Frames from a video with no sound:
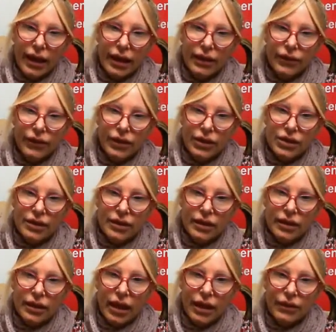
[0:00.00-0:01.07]
any fish
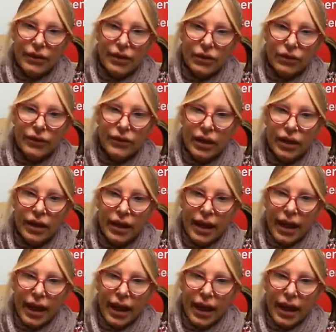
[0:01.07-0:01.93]
still alive in the river.